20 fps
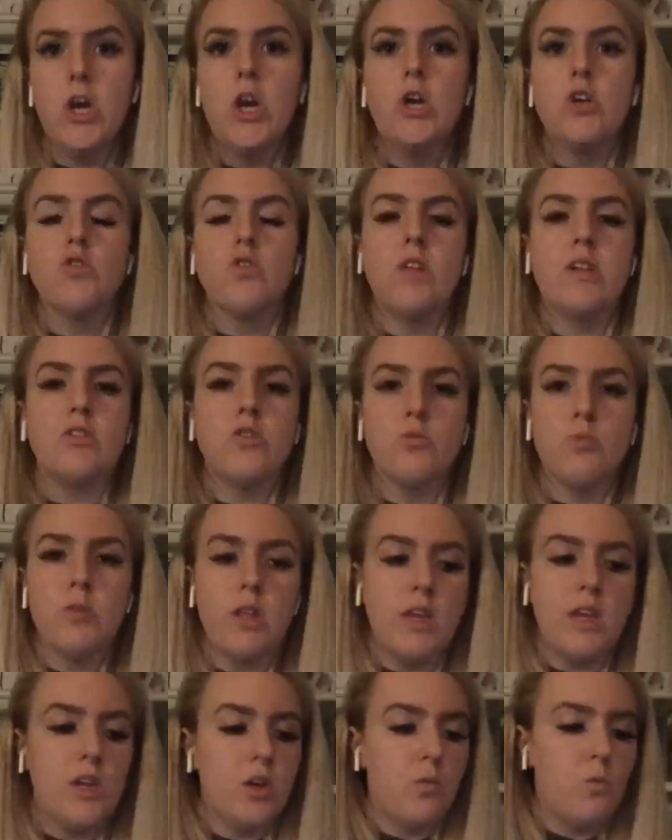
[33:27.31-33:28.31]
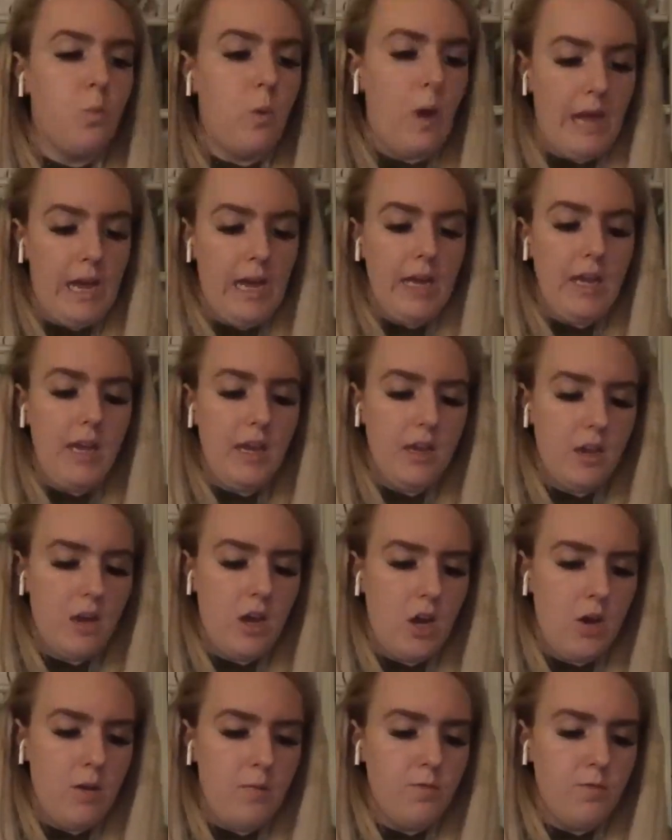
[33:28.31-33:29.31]
So that's a really good way
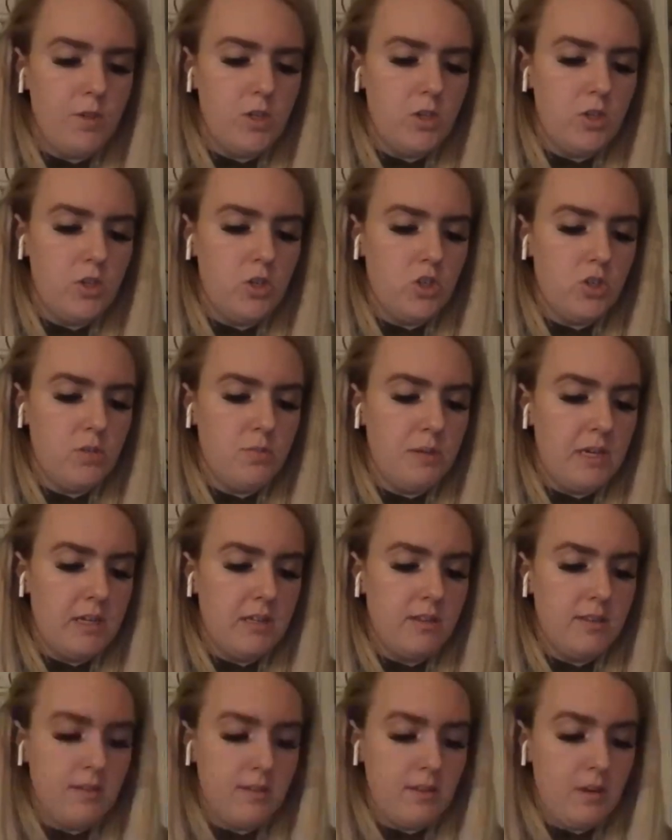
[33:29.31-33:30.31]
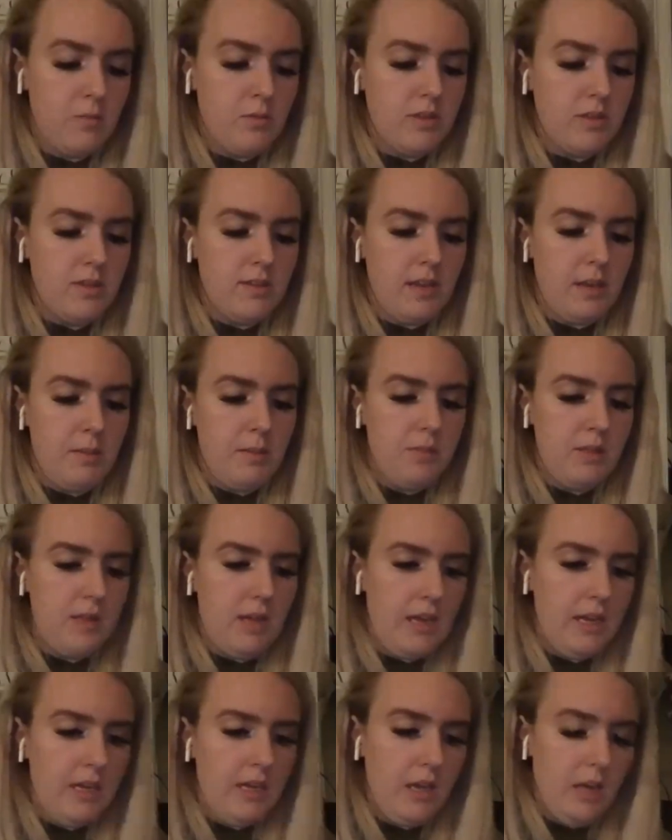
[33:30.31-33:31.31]
for you to just be consistent with the same
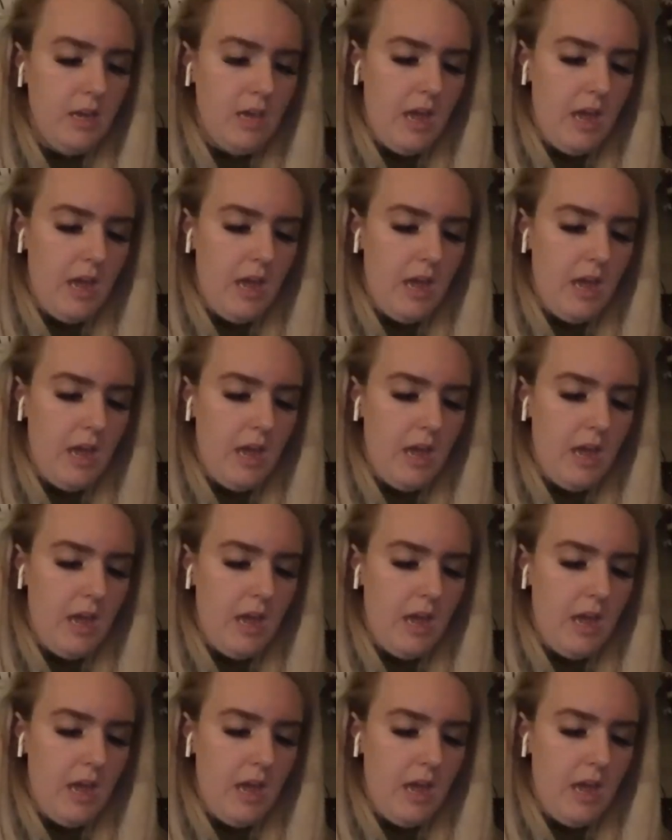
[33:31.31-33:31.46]
thing.